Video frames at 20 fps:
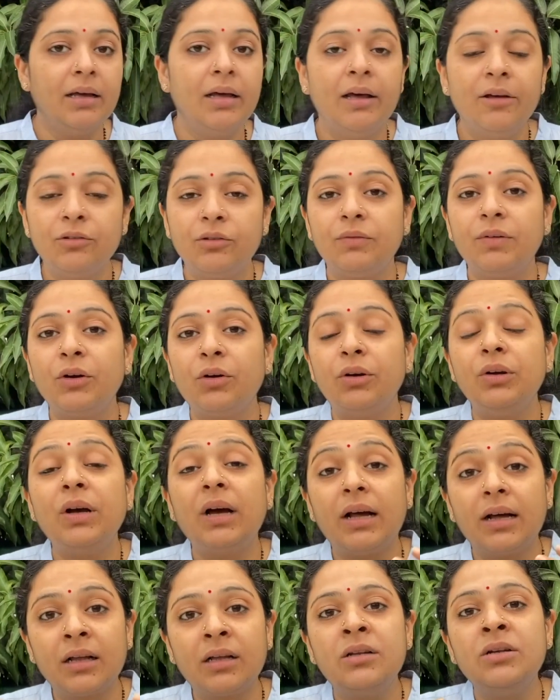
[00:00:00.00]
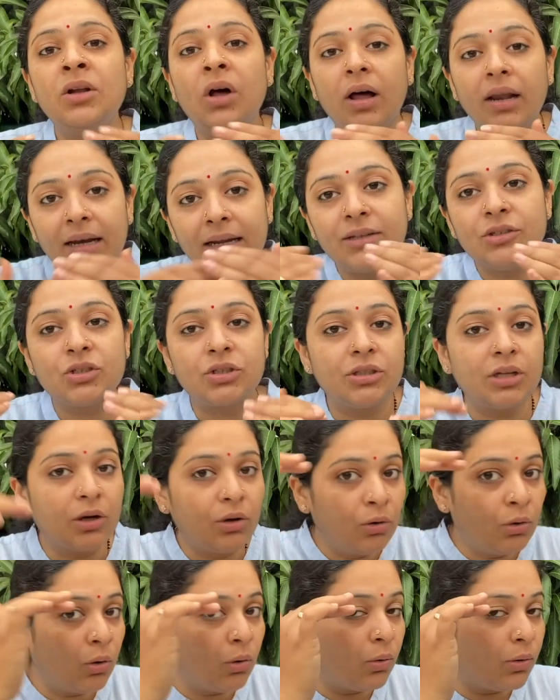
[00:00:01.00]
So we're going to acknowledge the
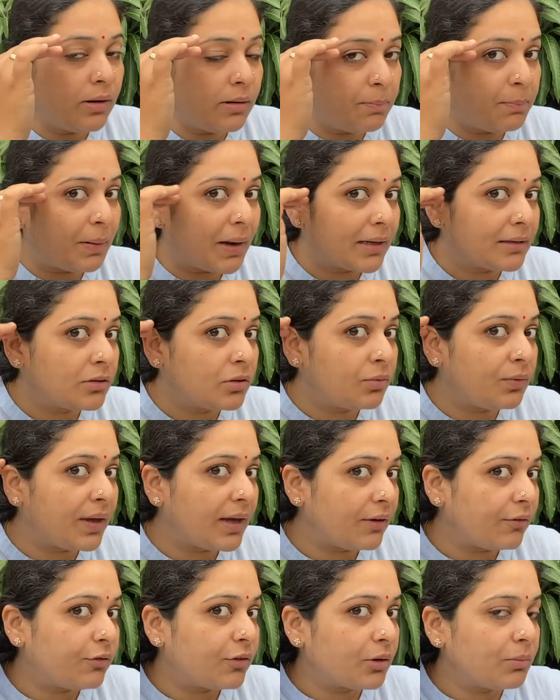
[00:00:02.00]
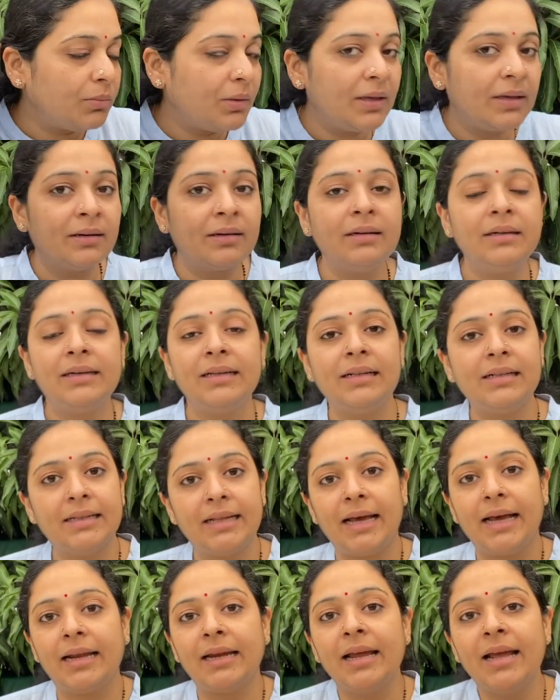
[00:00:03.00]
whole pathway from here till
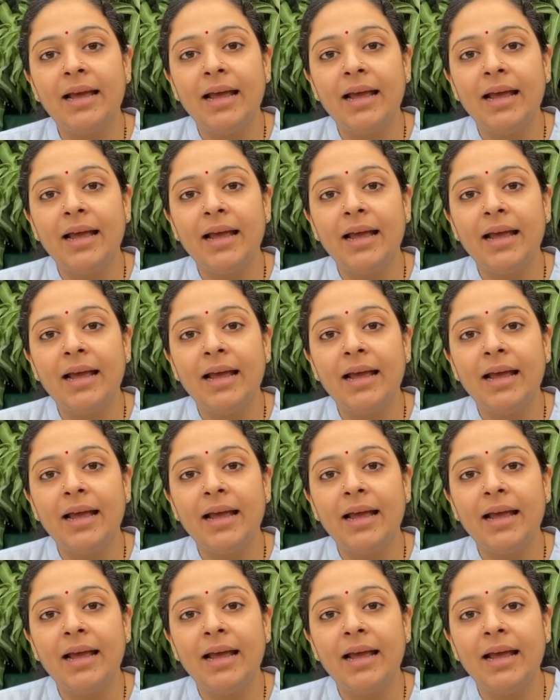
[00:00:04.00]
there,